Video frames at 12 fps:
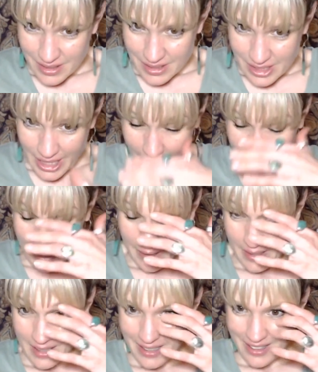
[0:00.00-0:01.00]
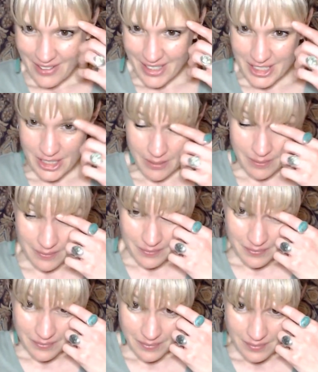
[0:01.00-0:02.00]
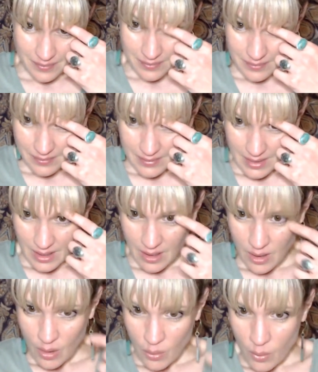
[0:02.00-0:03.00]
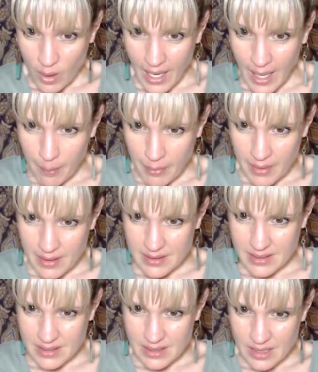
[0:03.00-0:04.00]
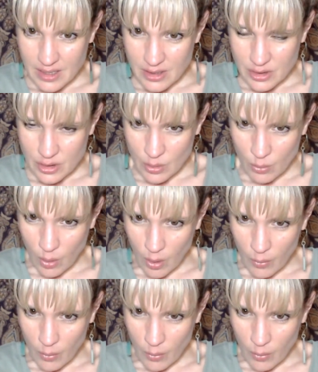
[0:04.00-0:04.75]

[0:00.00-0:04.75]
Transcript: Check question. What happens to what